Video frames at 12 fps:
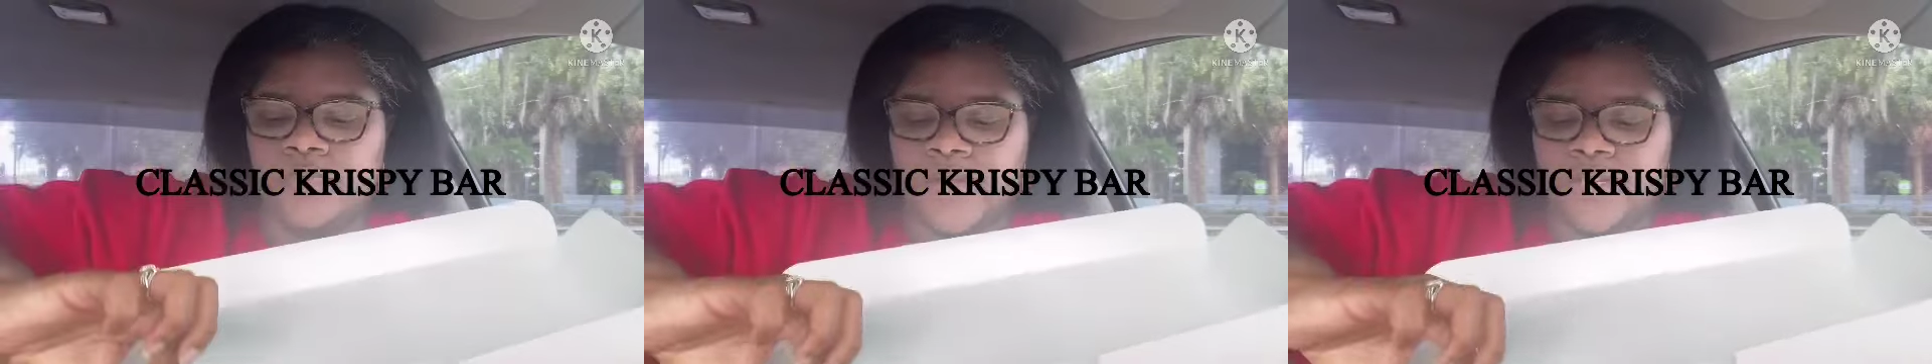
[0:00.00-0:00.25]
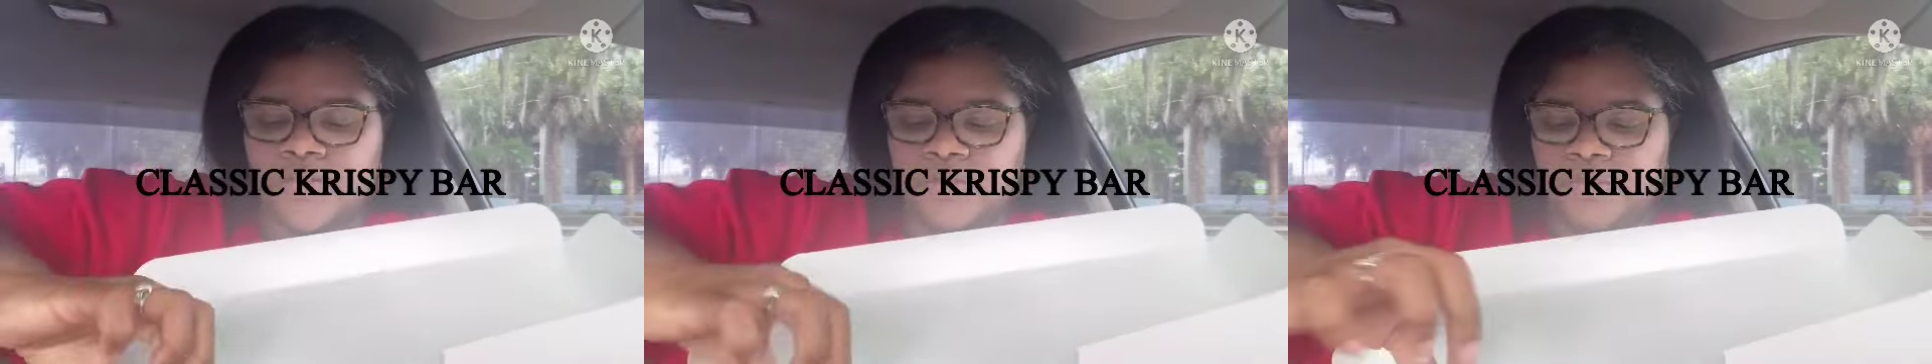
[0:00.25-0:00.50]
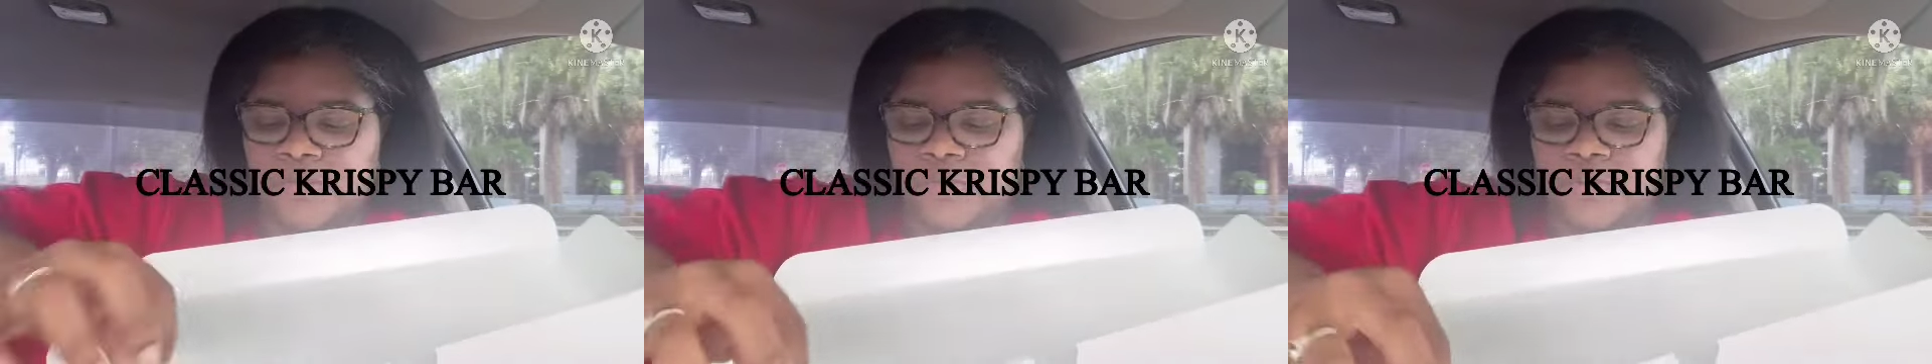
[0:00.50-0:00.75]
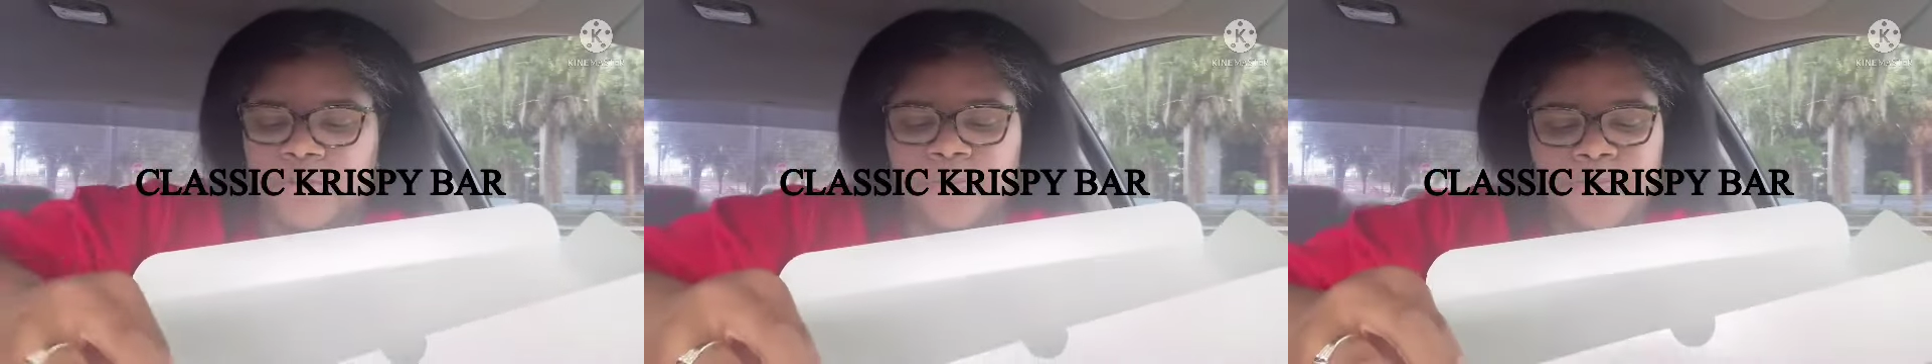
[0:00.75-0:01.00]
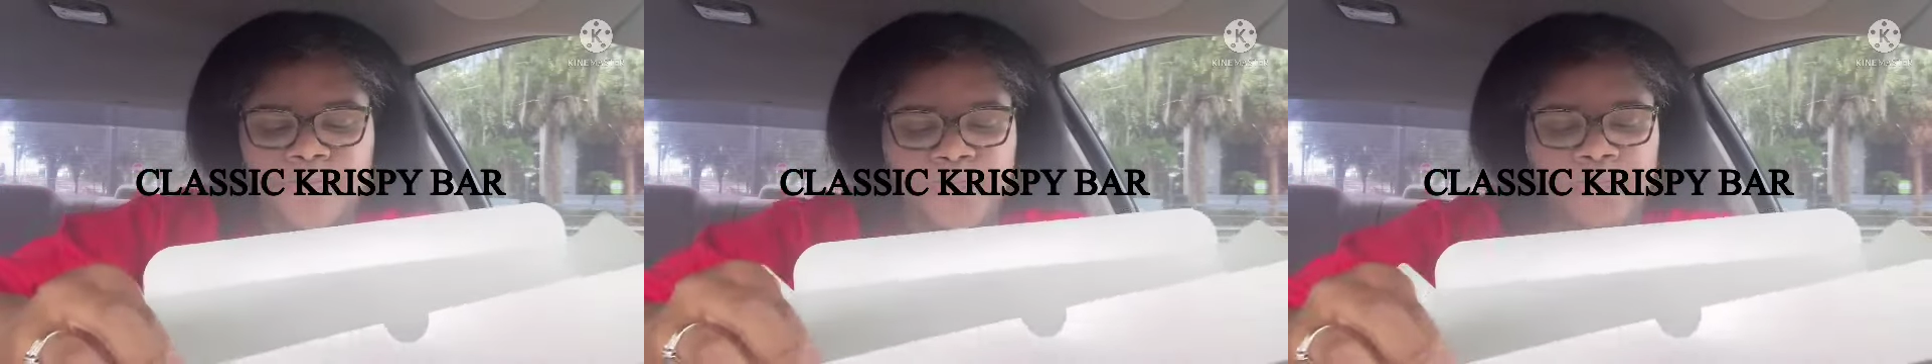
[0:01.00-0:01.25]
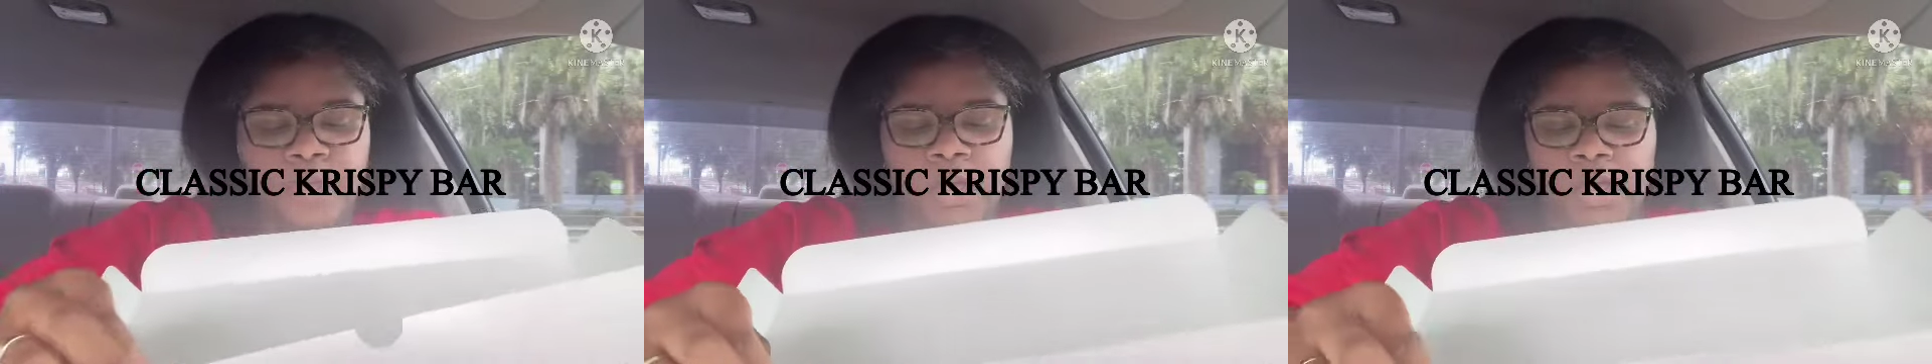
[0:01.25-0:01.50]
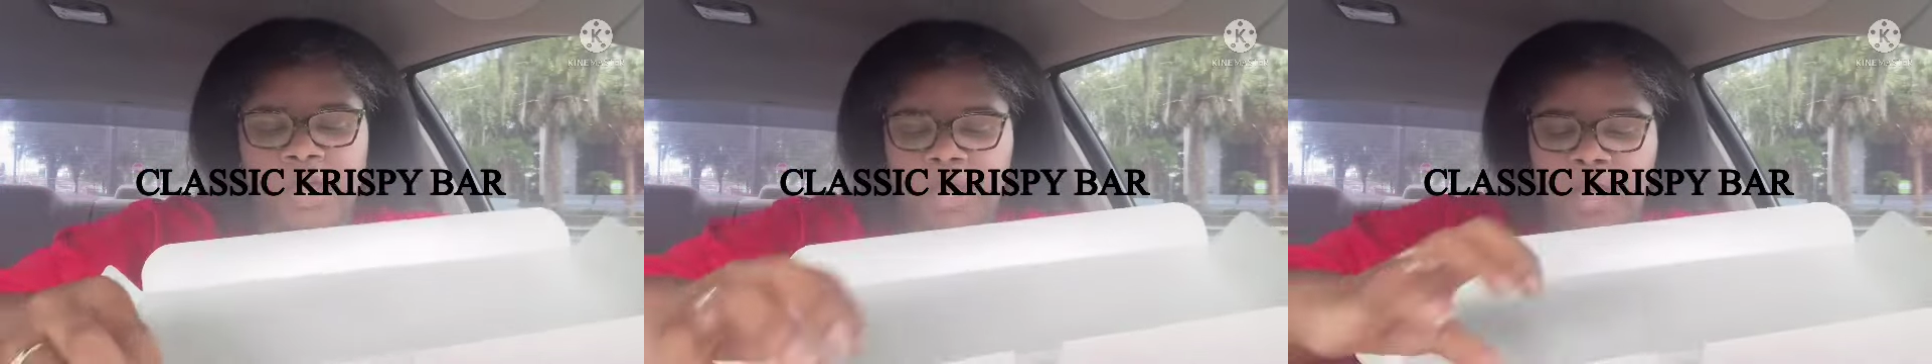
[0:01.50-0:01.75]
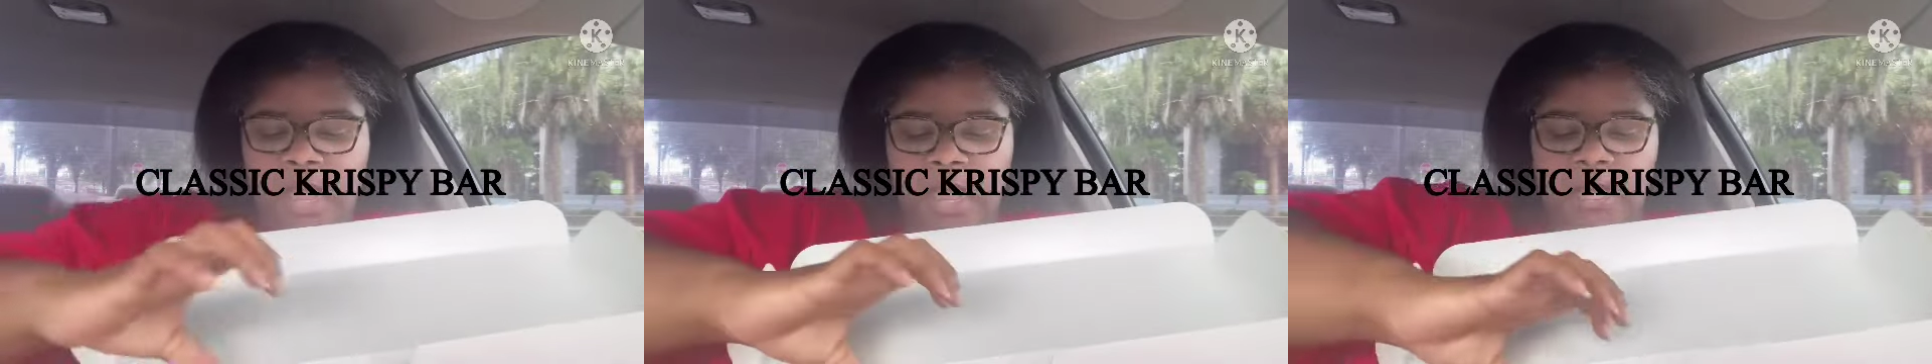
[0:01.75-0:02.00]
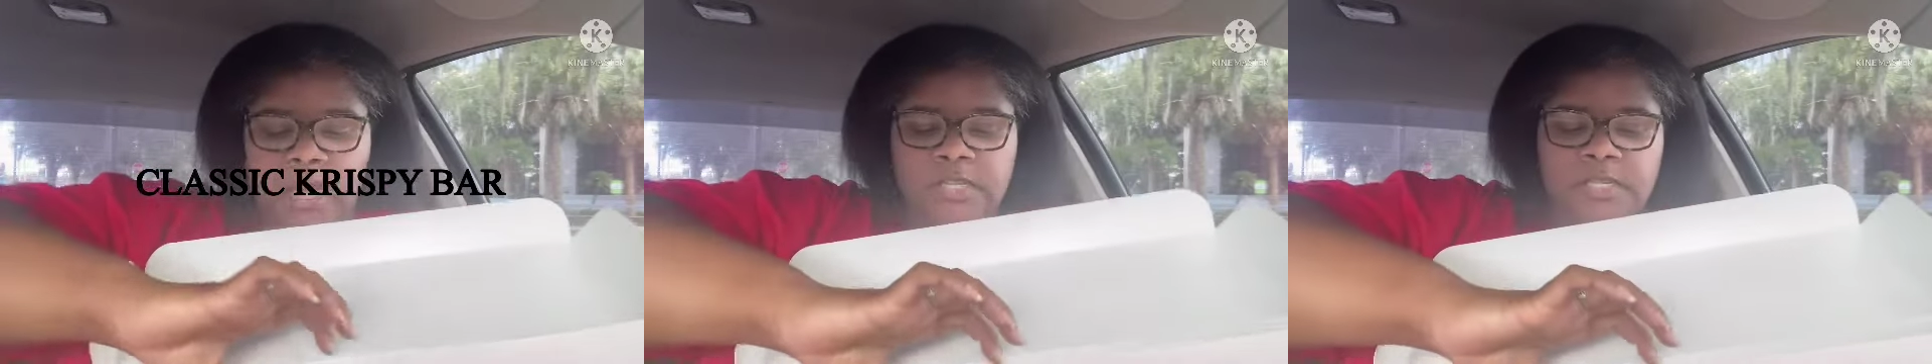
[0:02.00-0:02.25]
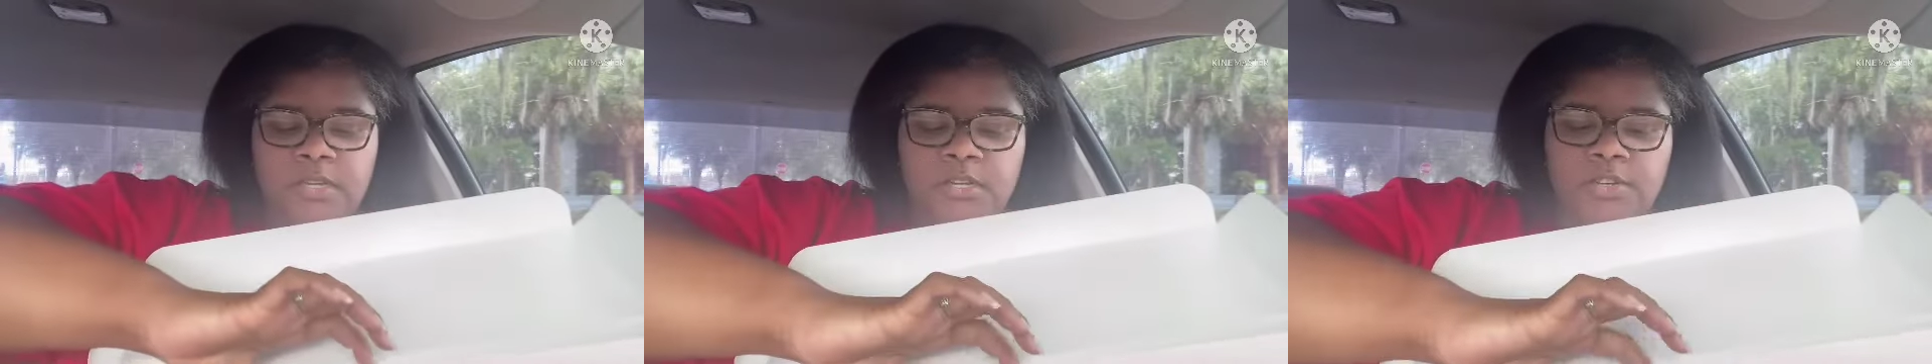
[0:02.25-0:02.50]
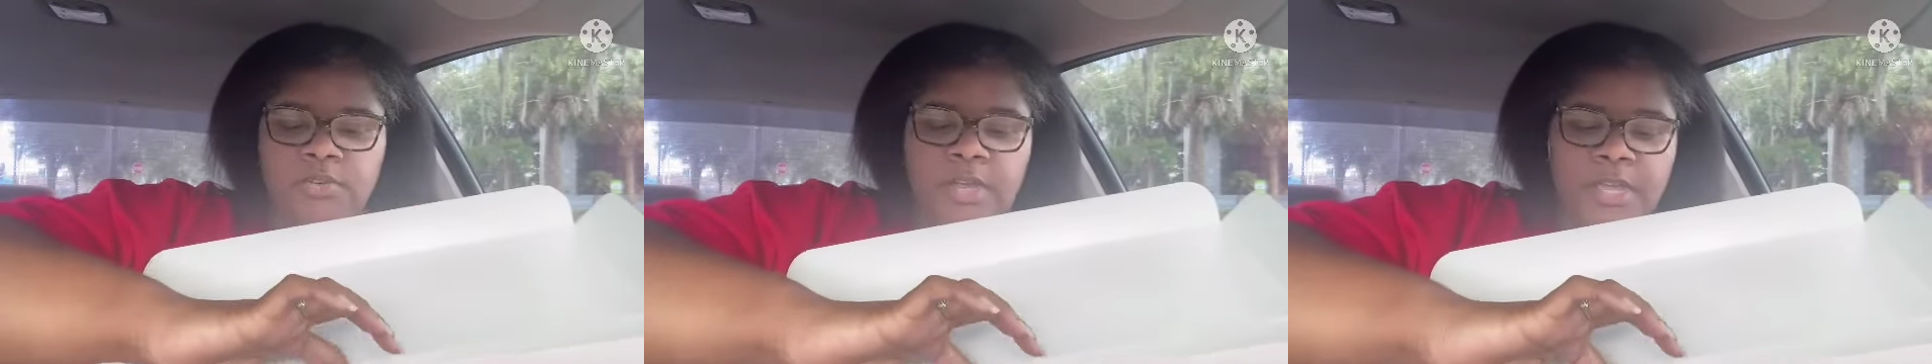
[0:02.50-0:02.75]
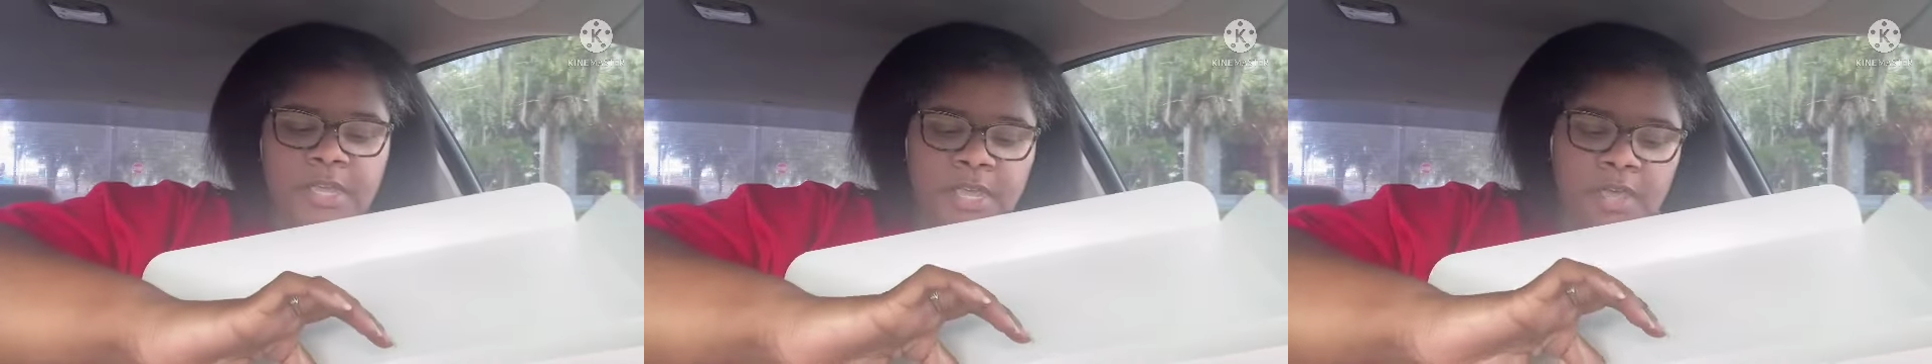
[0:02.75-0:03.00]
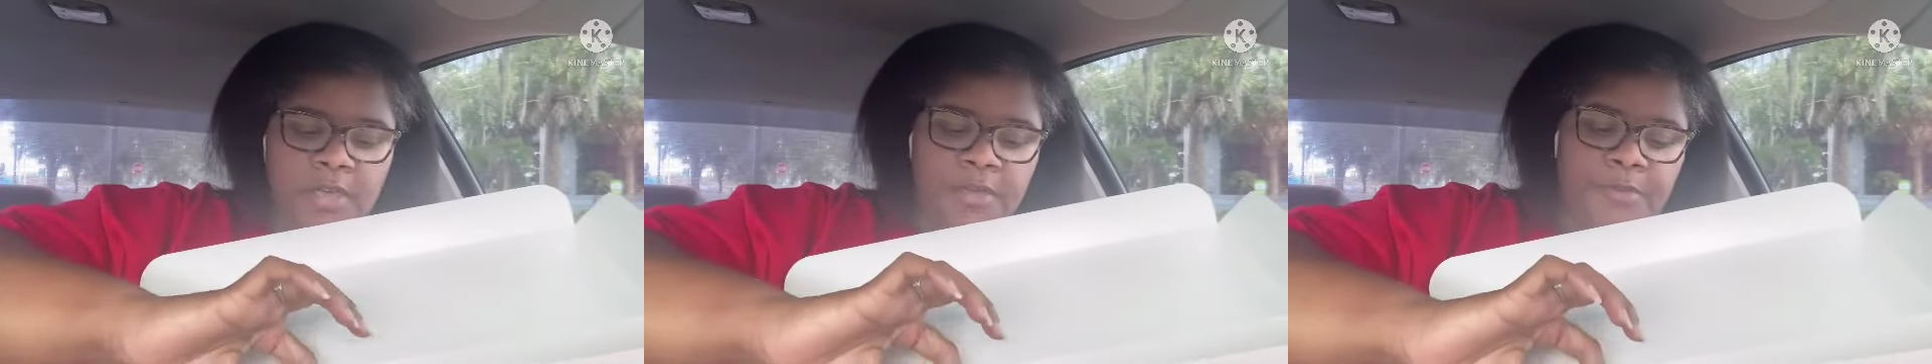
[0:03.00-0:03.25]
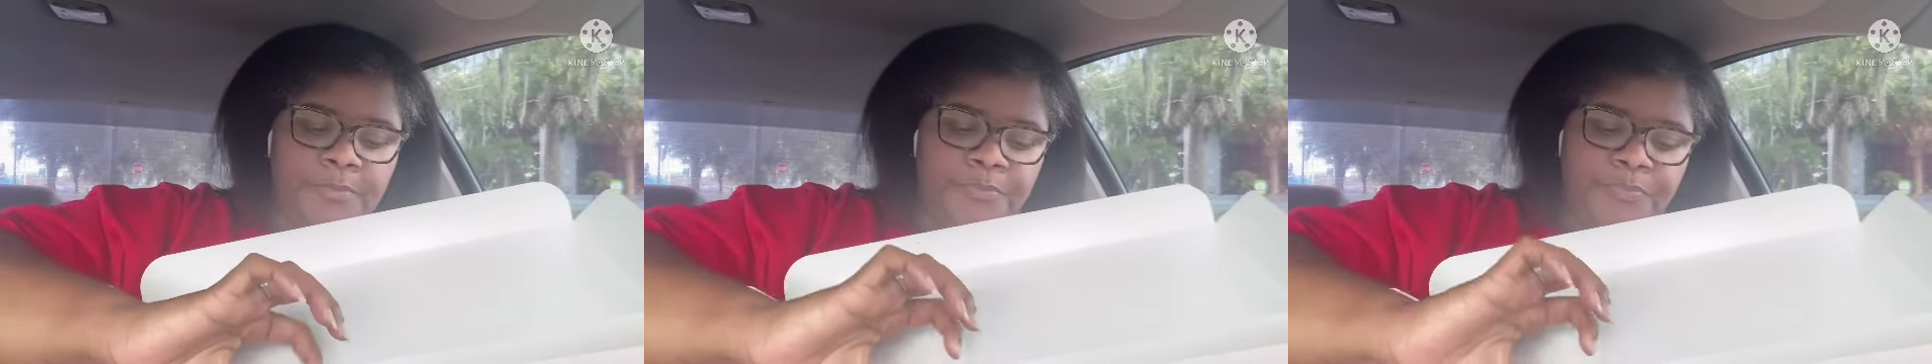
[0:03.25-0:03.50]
Rice Krispie treat. And this little doohickey here,